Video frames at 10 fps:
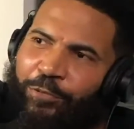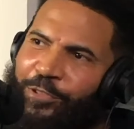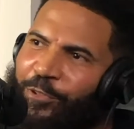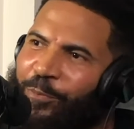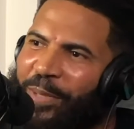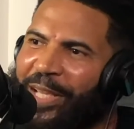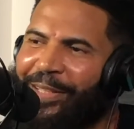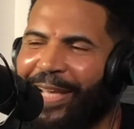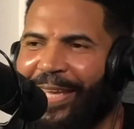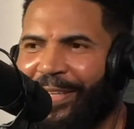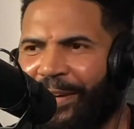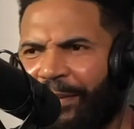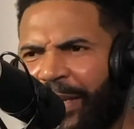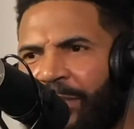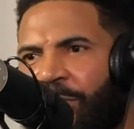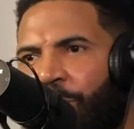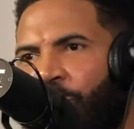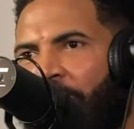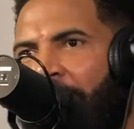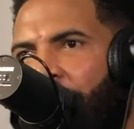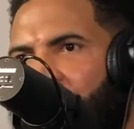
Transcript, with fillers: YouTube, man, hey y'all, hit the subscribe